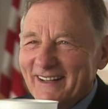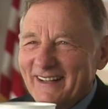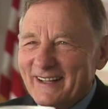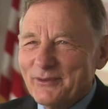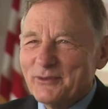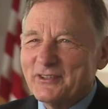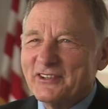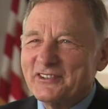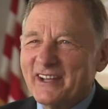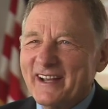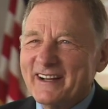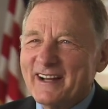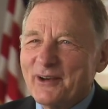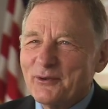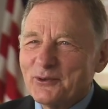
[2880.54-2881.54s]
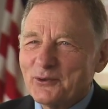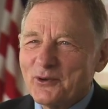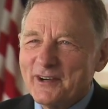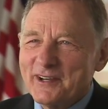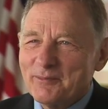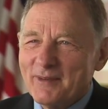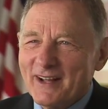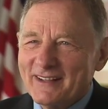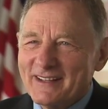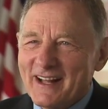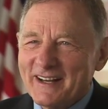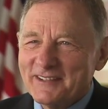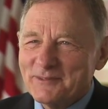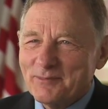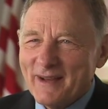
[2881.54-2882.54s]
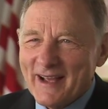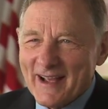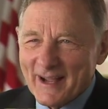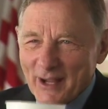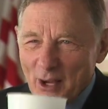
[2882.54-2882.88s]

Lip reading: It was his head I was worried about, not his back.